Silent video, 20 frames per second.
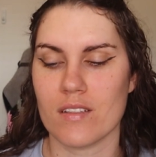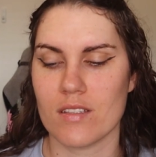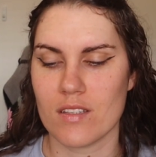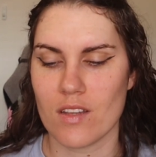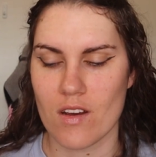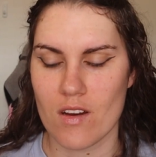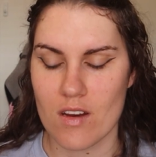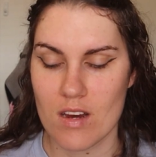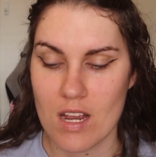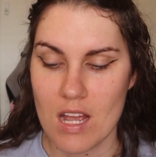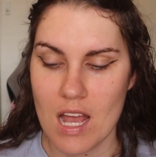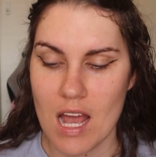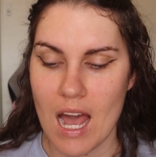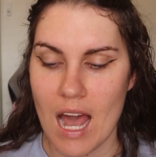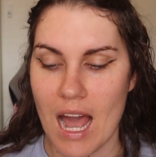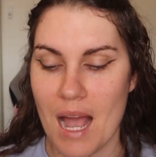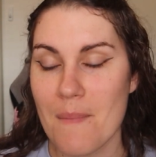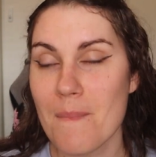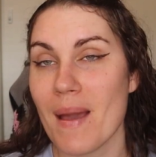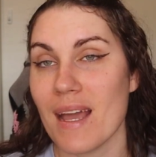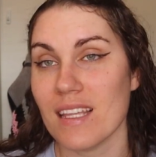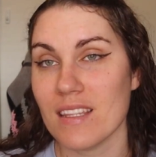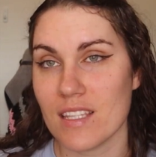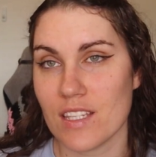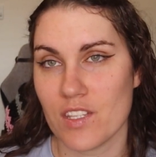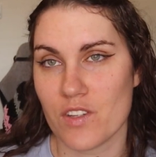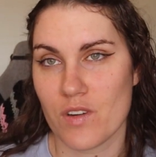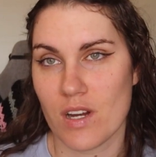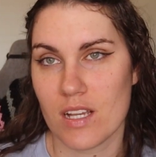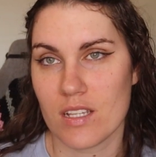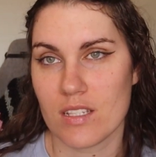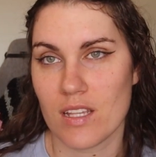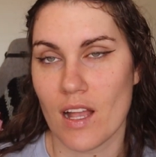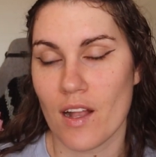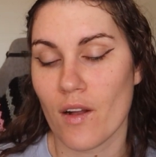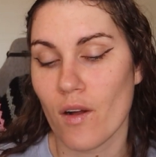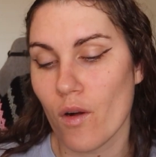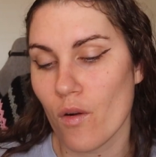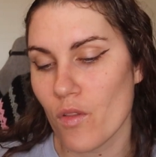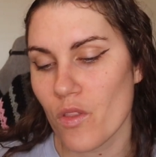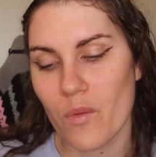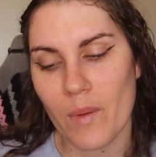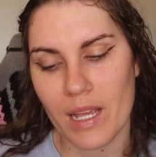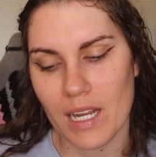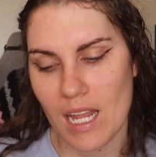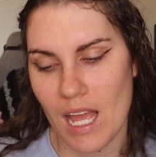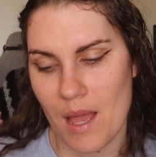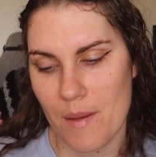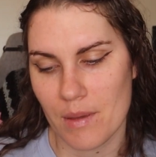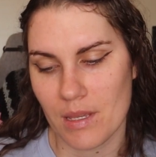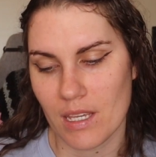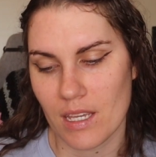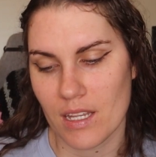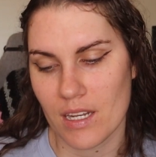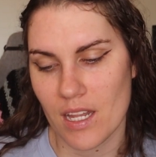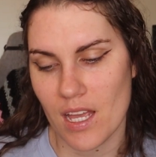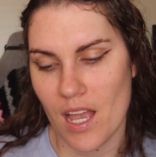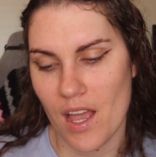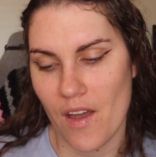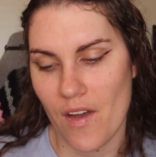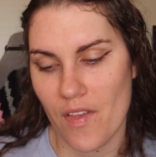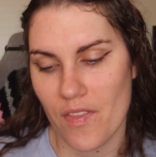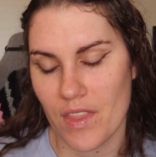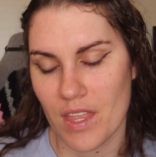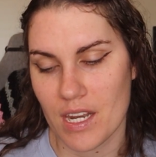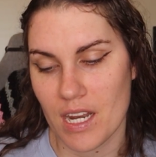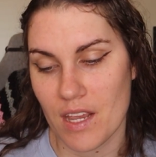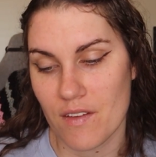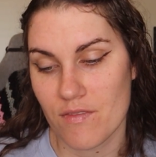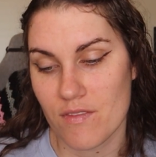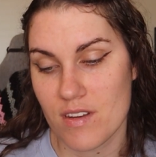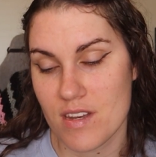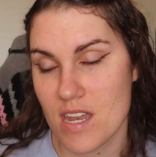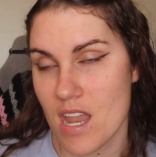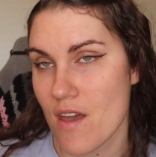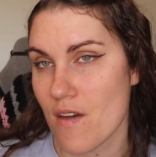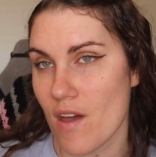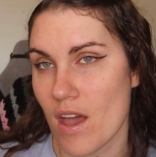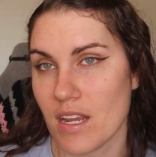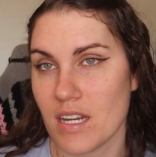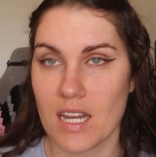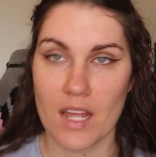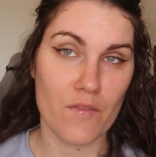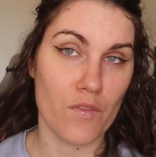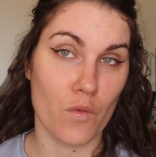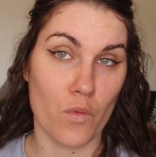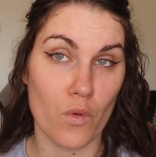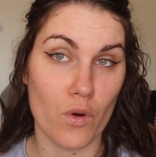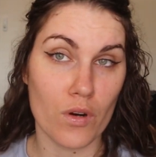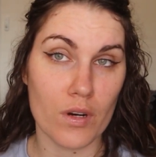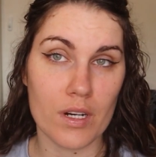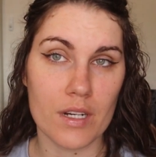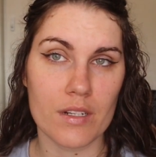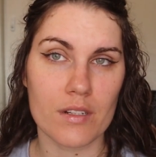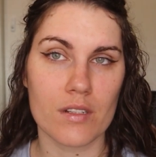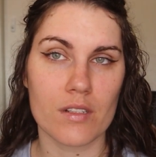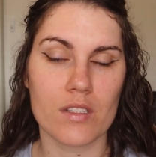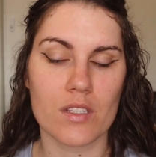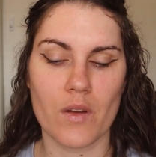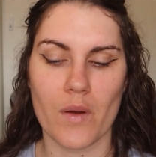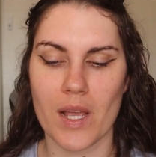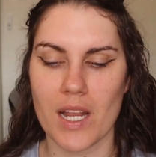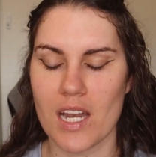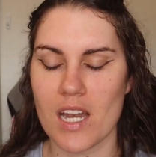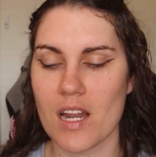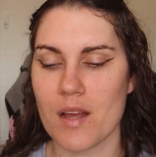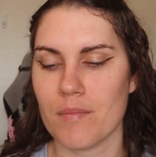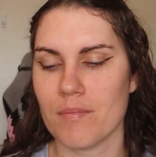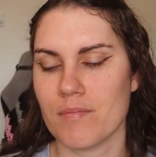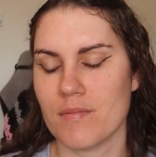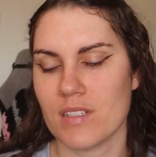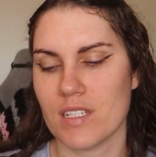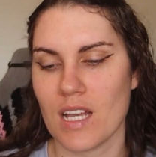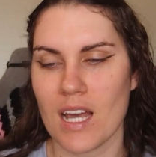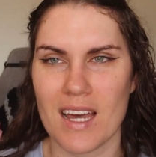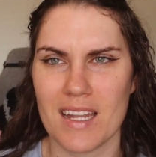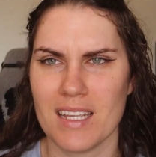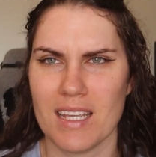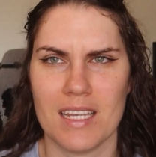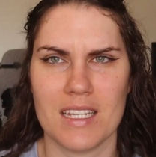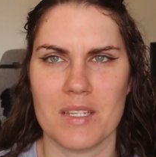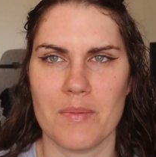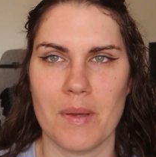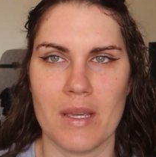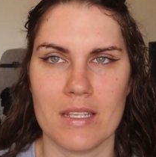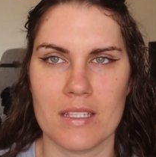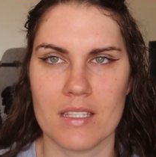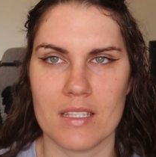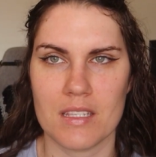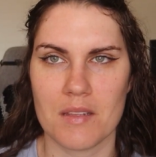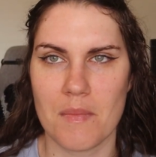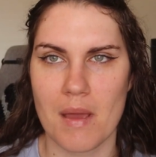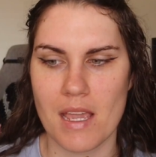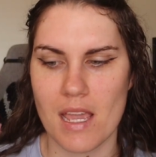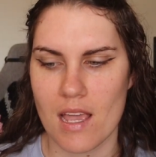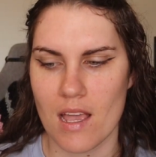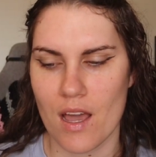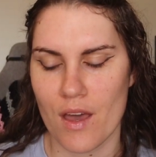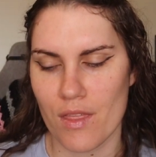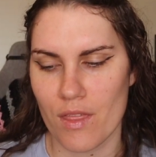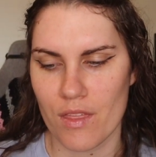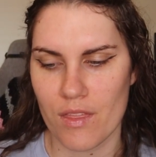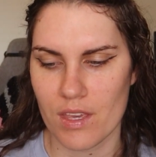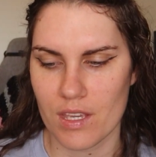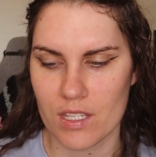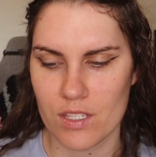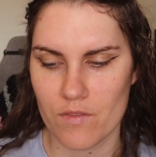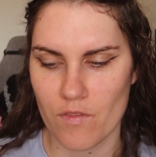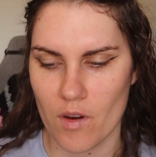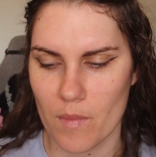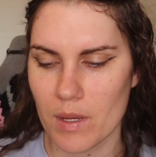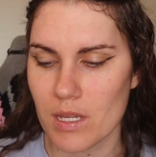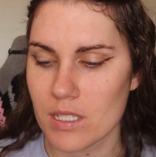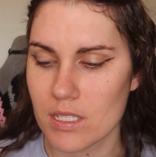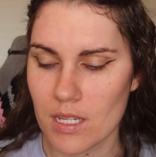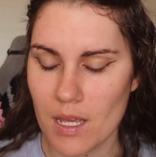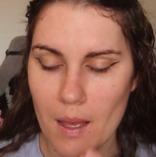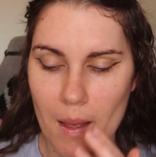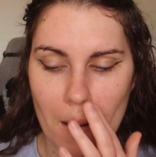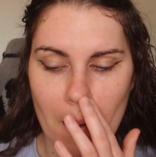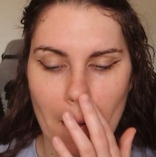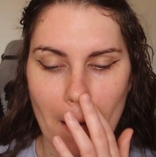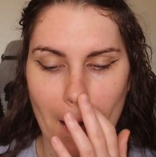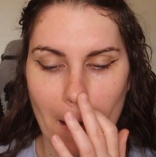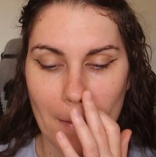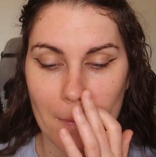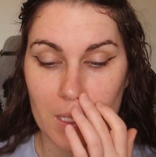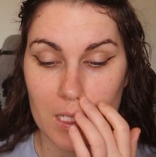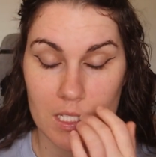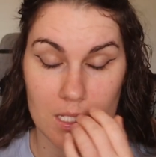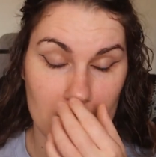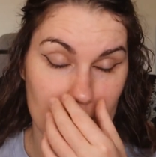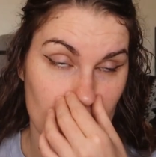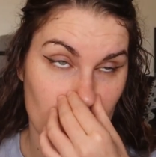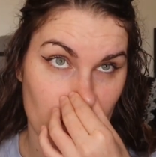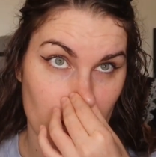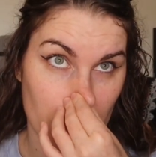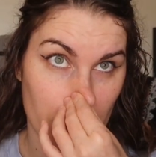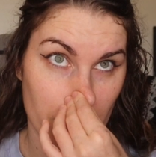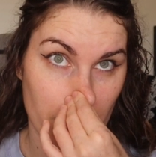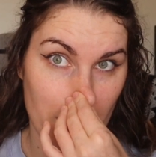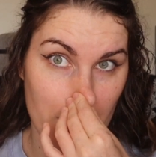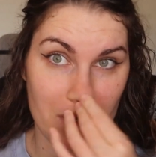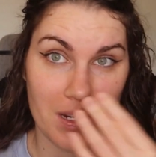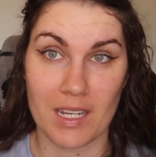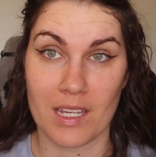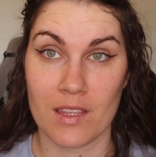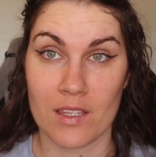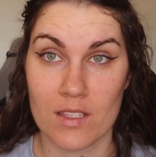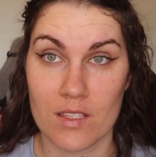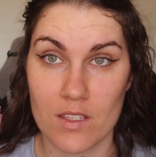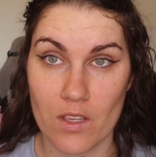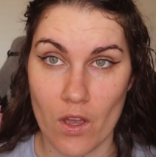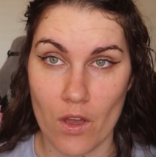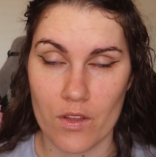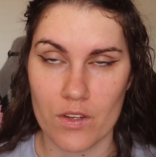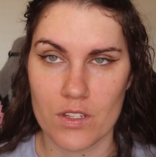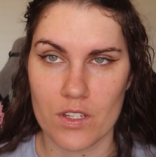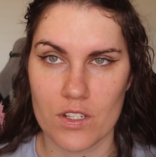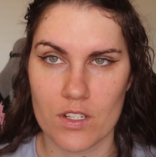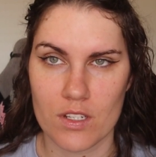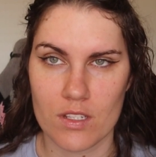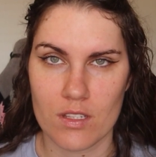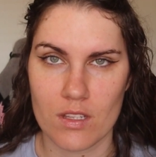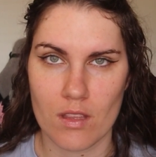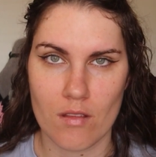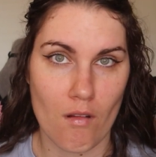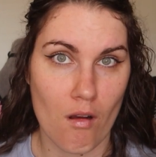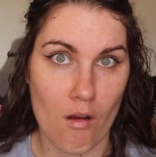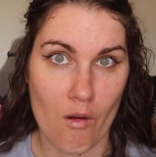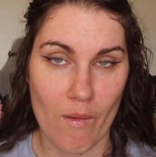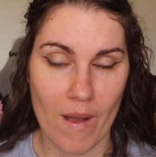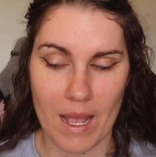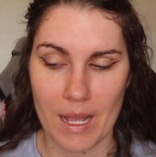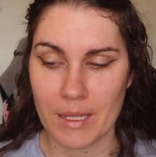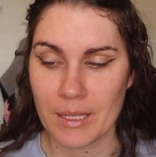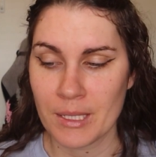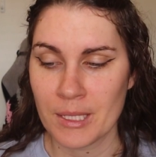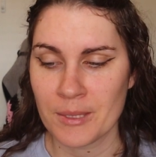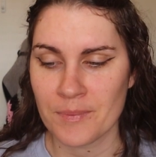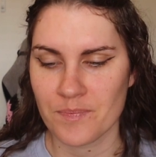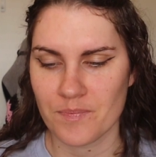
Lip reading: So I made this dress, I got all the way to hemming it, and then I never wore it, so I ended up cutting it into pieces and making other things from it, because it's a lot of fabric in the skirt to just throw away.